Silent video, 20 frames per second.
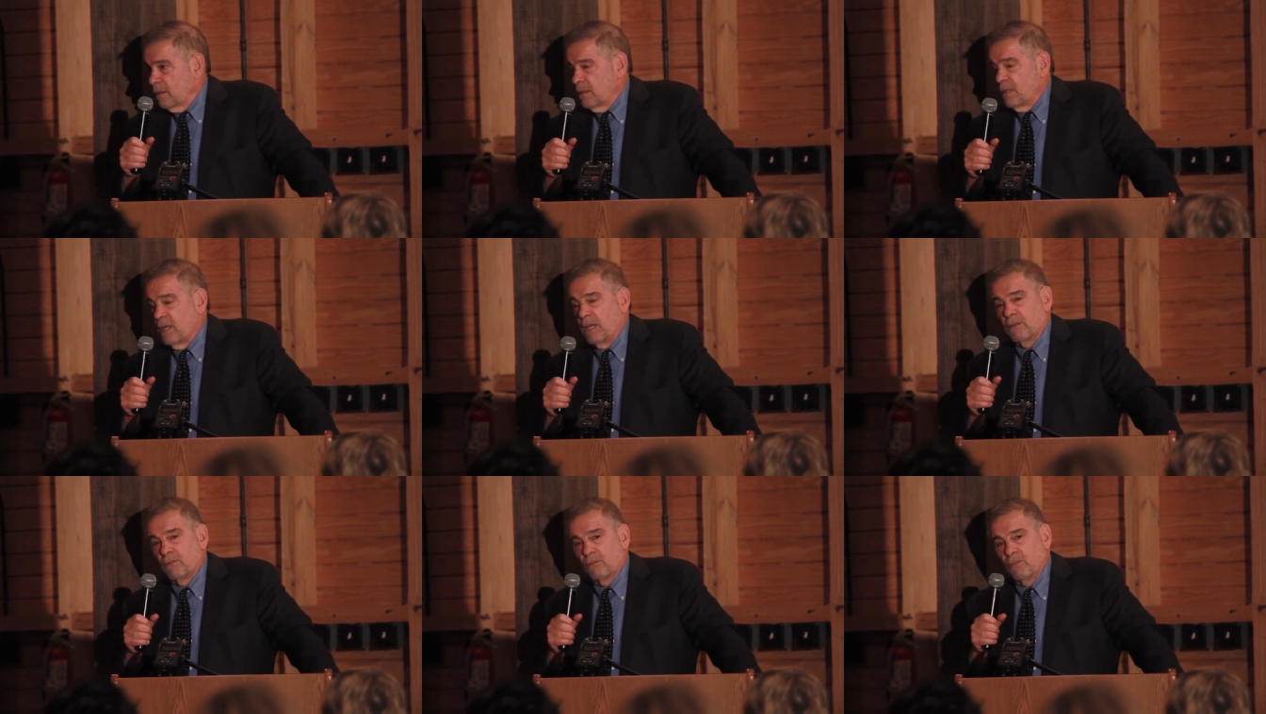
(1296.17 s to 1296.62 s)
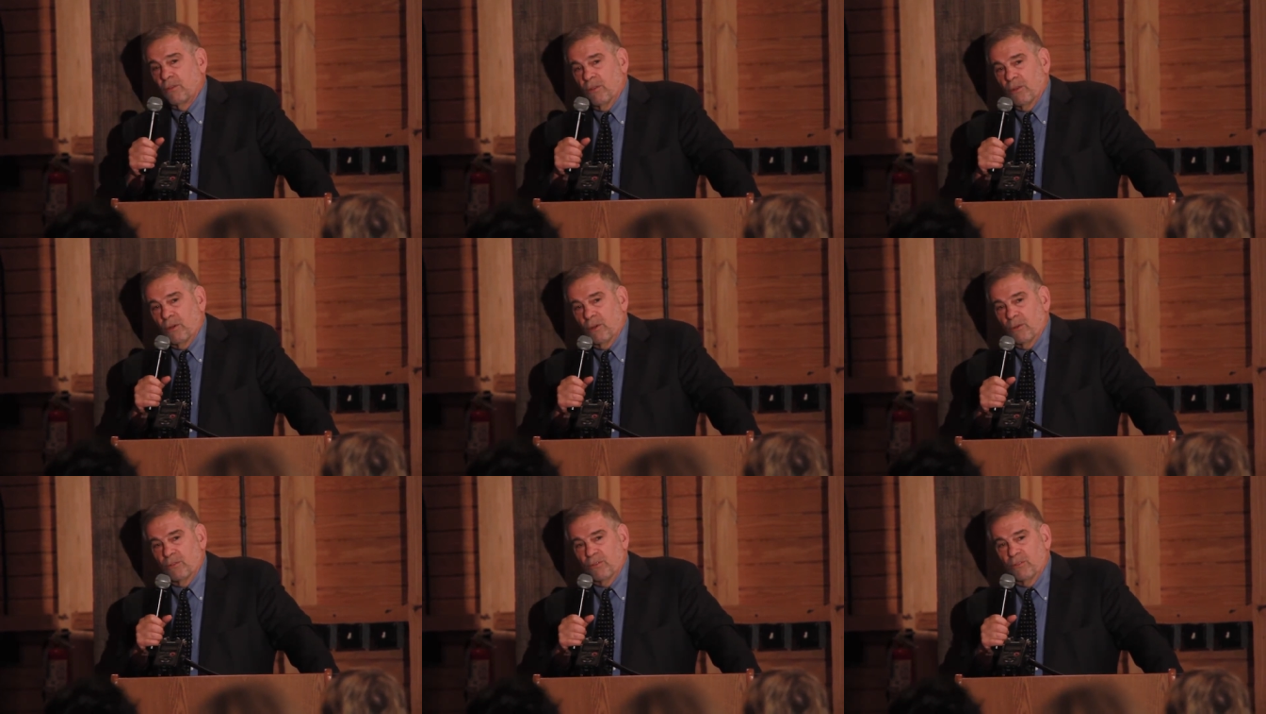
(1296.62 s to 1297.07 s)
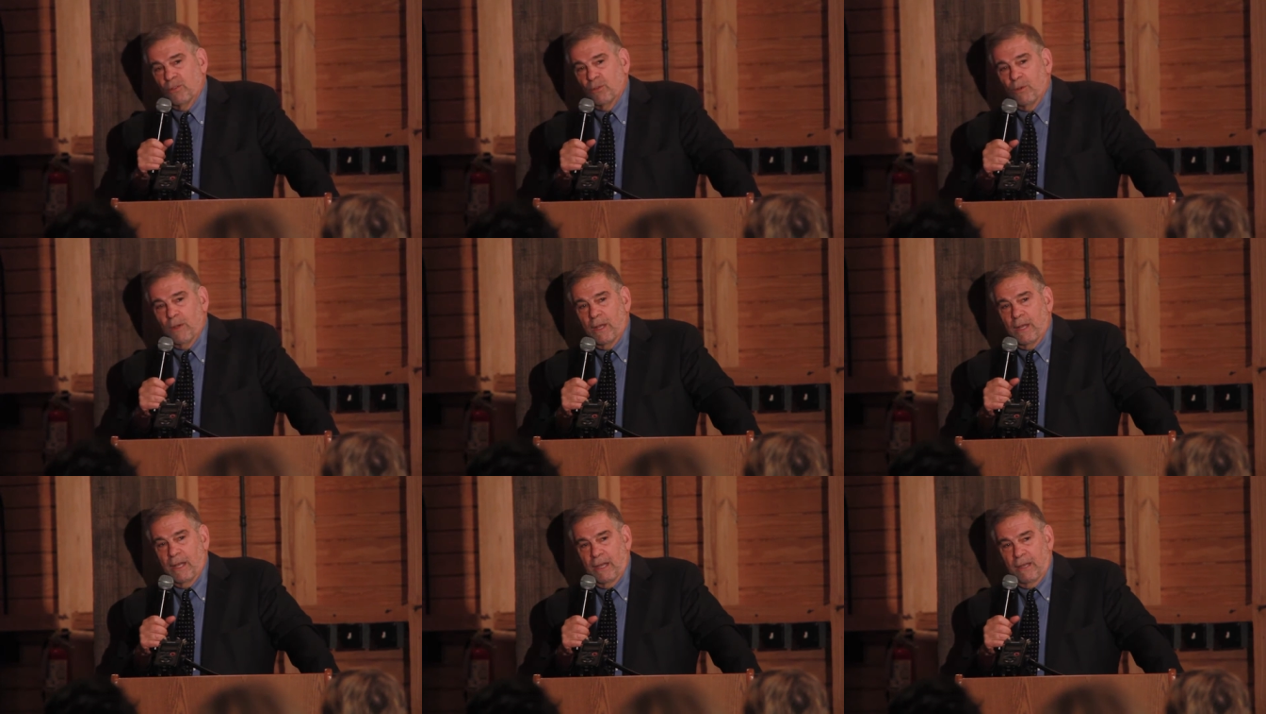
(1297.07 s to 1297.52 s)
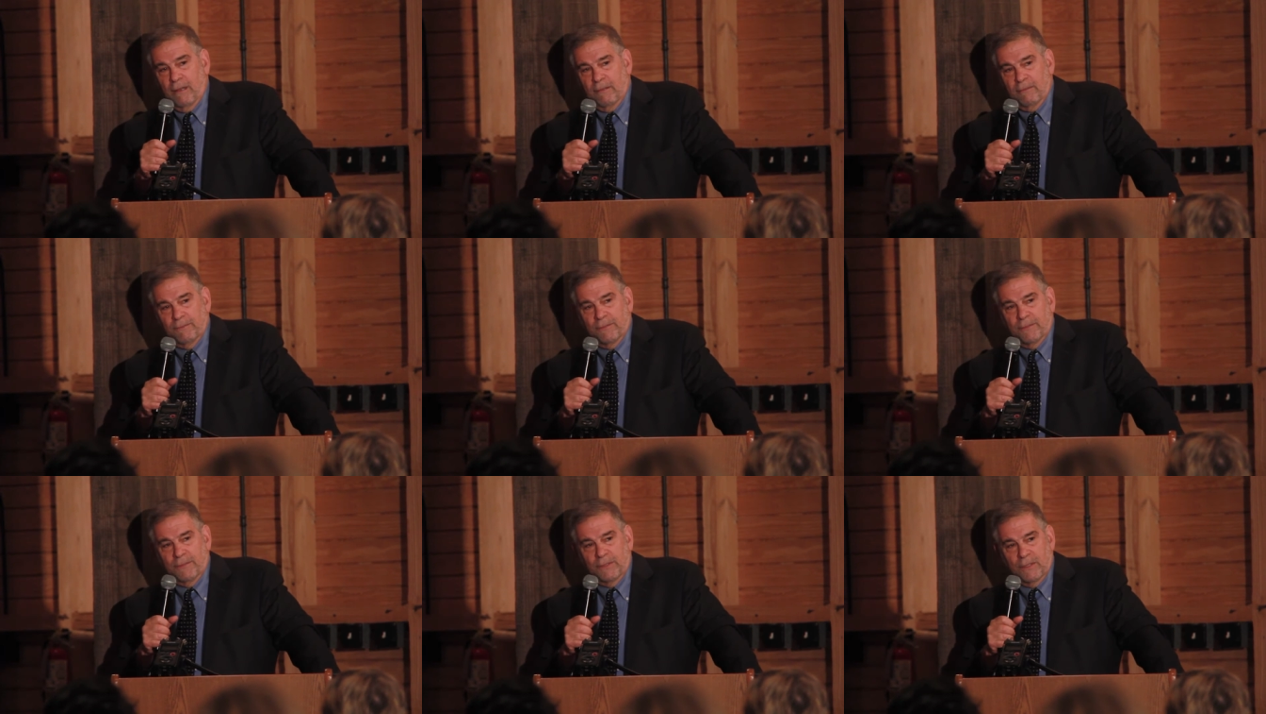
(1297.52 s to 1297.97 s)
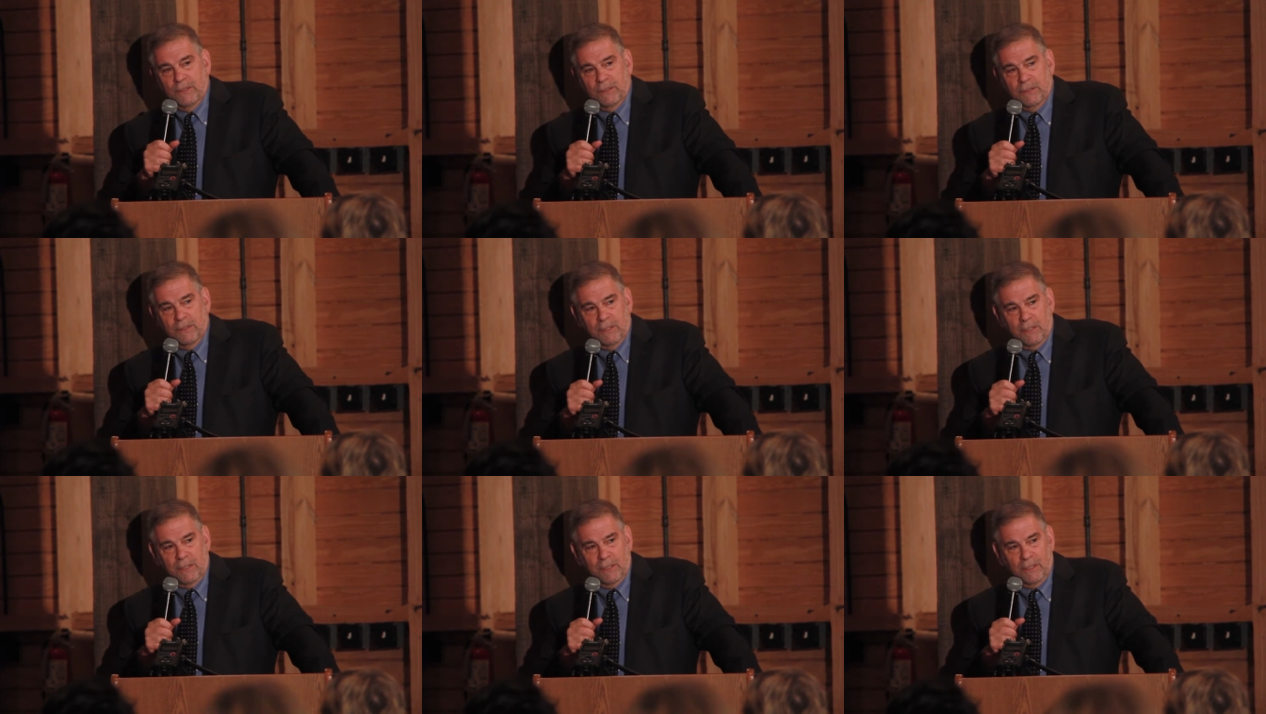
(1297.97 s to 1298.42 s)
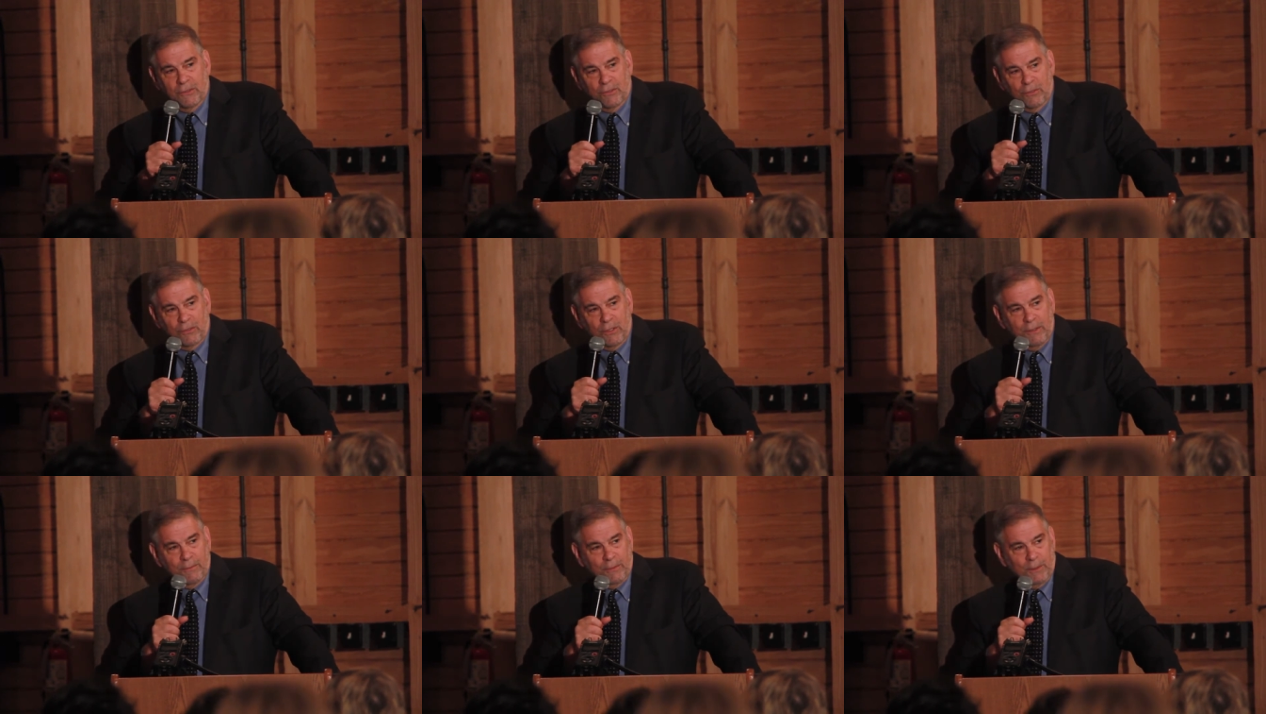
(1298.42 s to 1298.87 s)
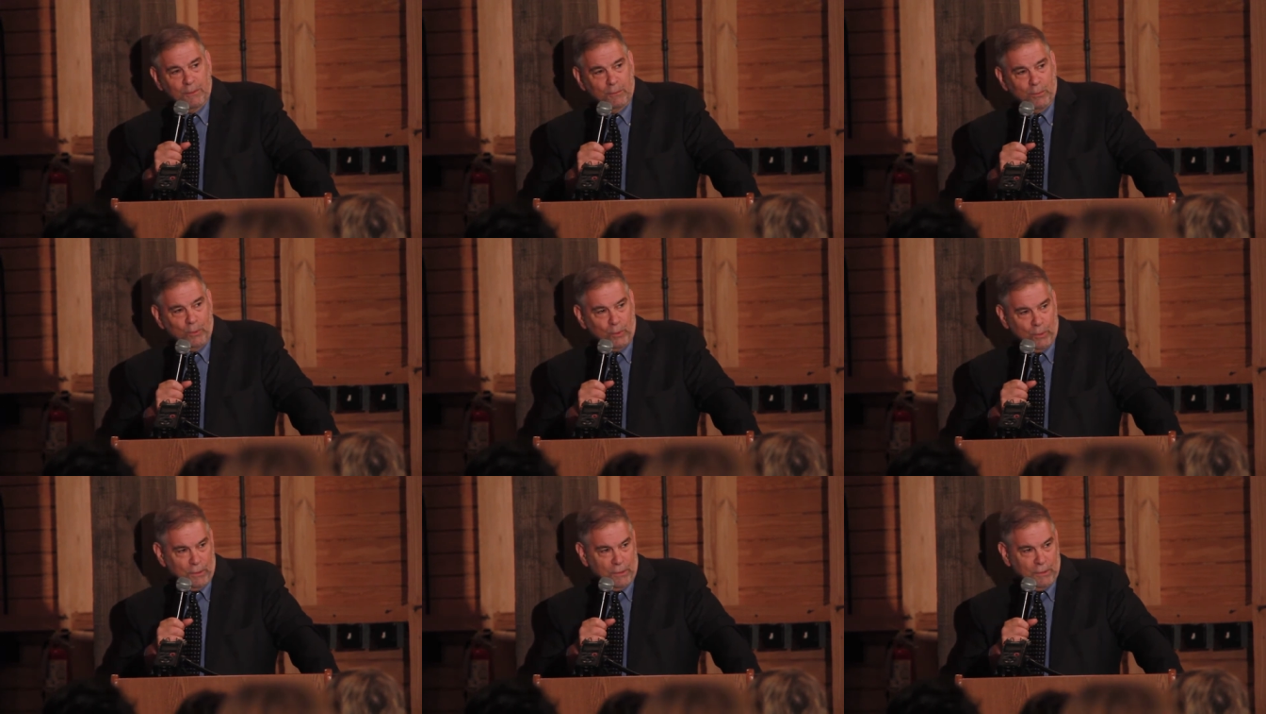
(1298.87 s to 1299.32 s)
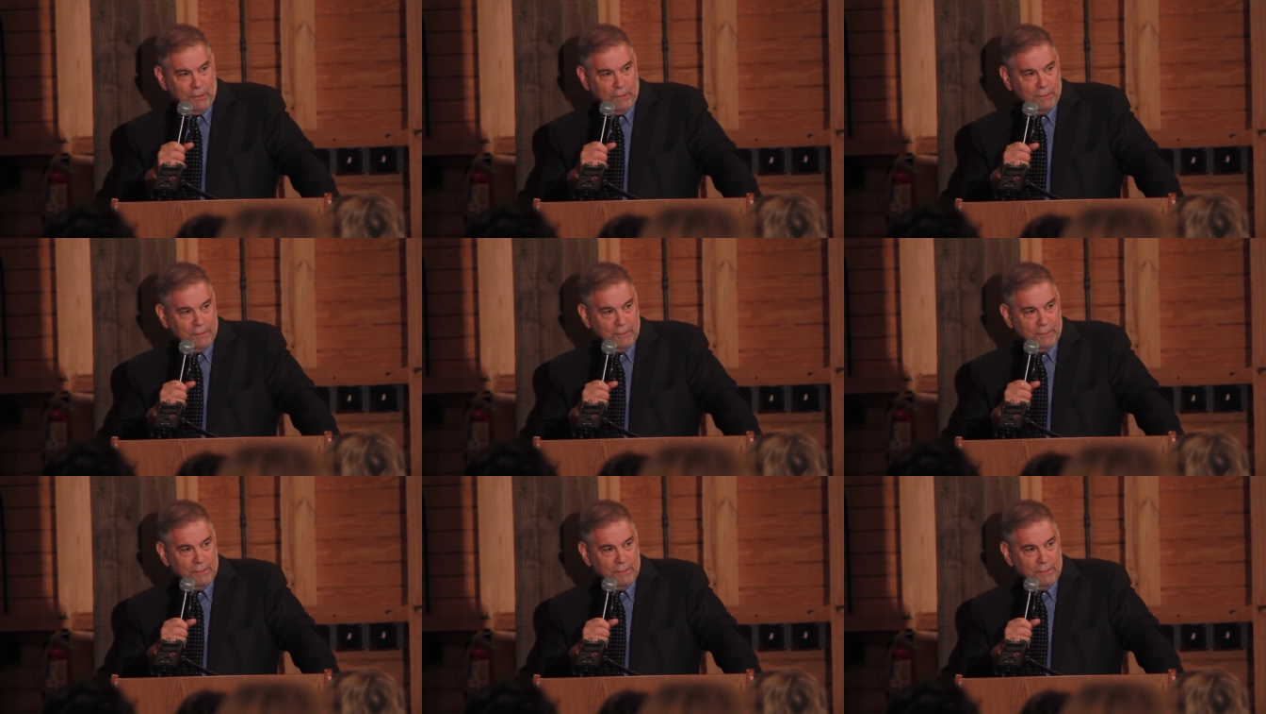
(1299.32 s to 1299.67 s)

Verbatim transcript: that to those who have is given more,